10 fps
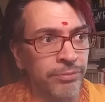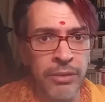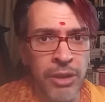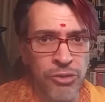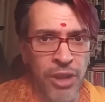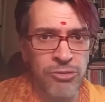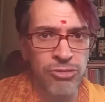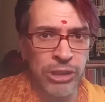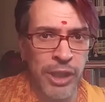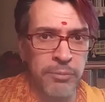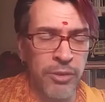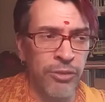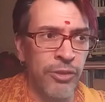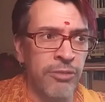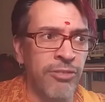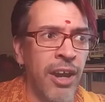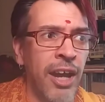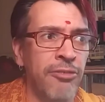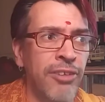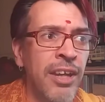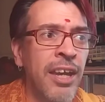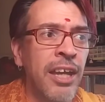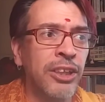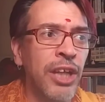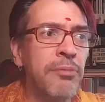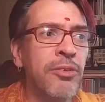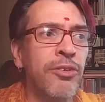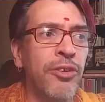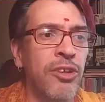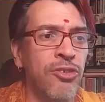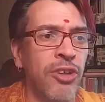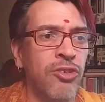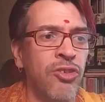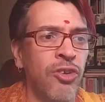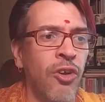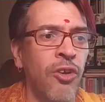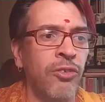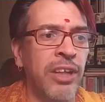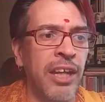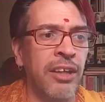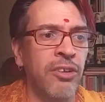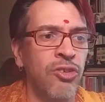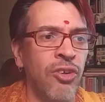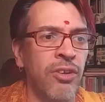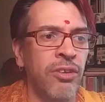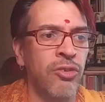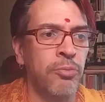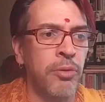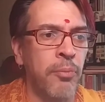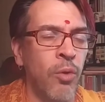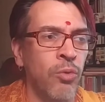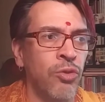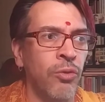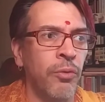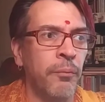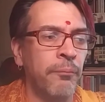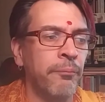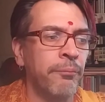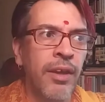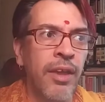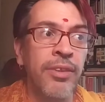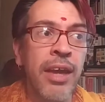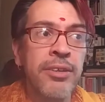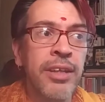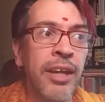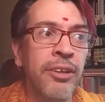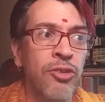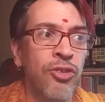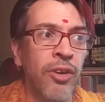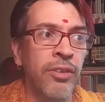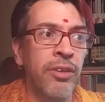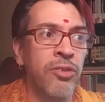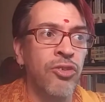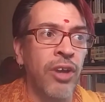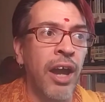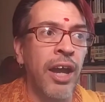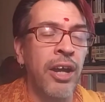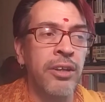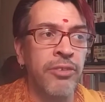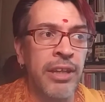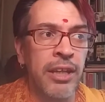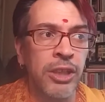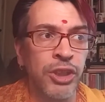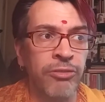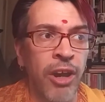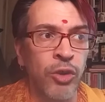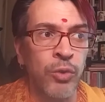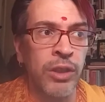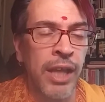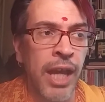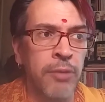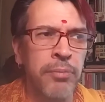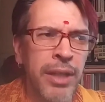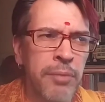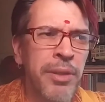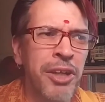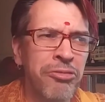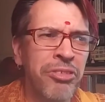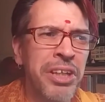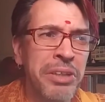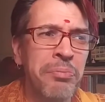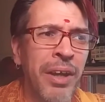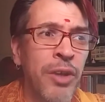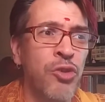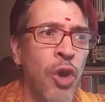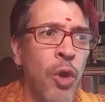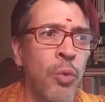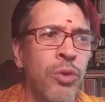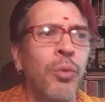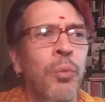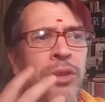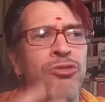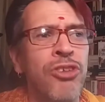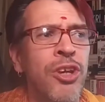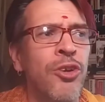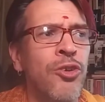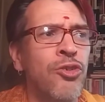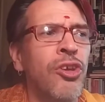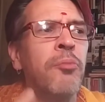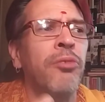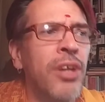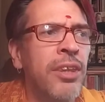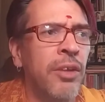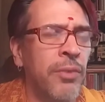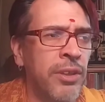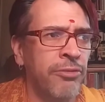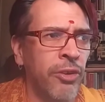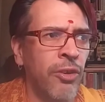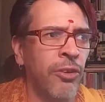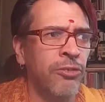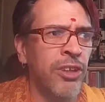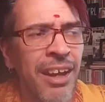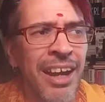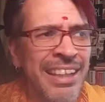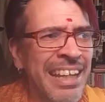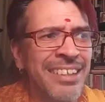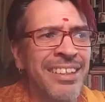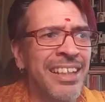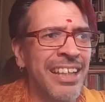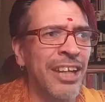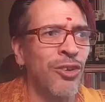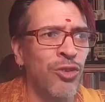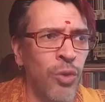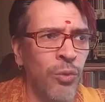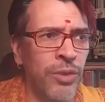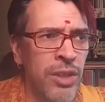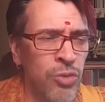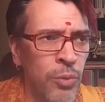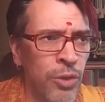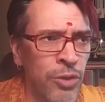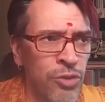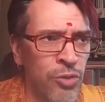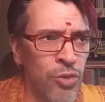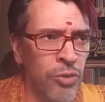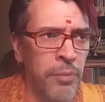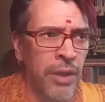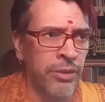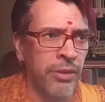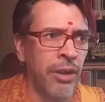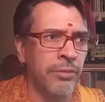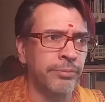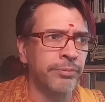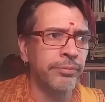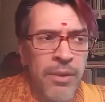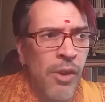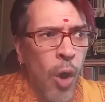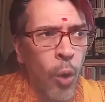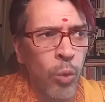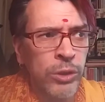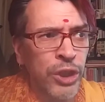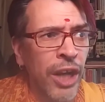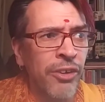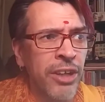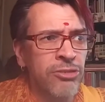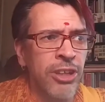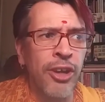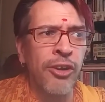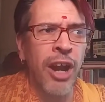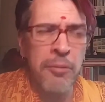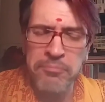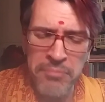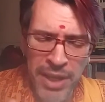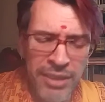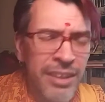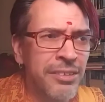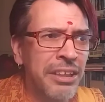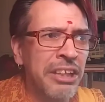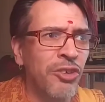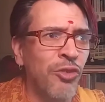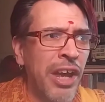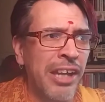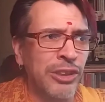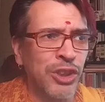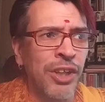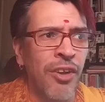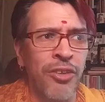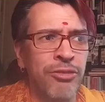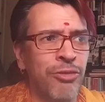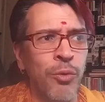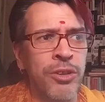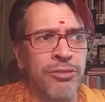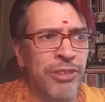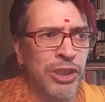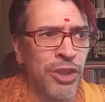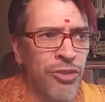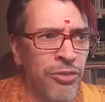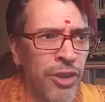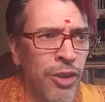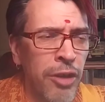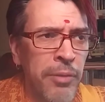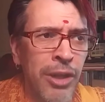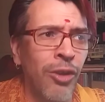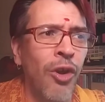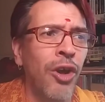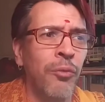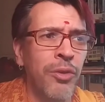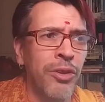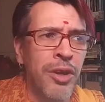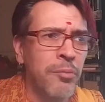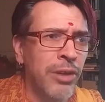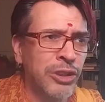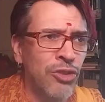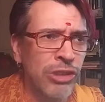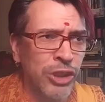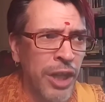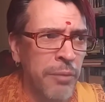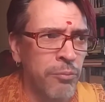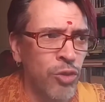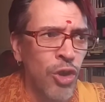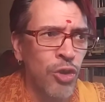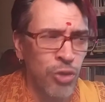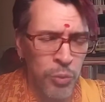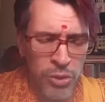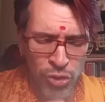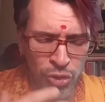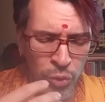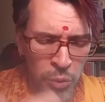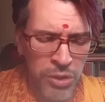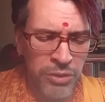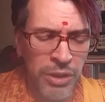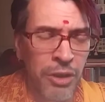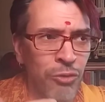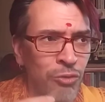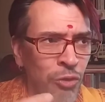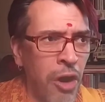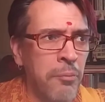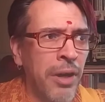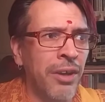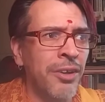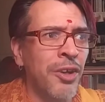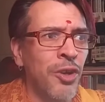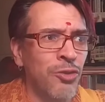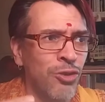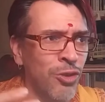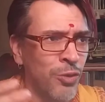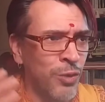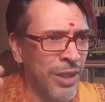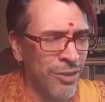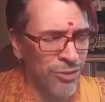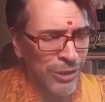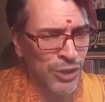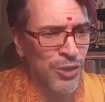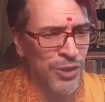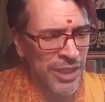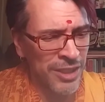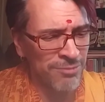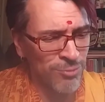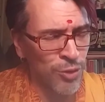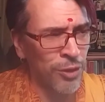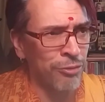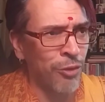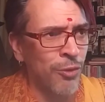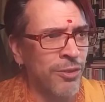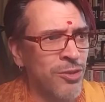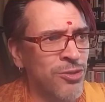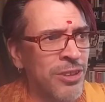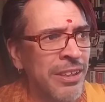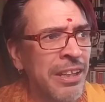Thus ends chapter 35. Chapter 36 is called King Dasaratha's Proposal. Then King Dasaratha, the scion of the Ikshvaku clan, becoming afflicted by his oath, with tears, breathing with difficulty, again and again told these words to Sumanthra. O charioteer, immediately arrange the four divisions of the army, along with precious gems, to escort Rama to his journey to the forest.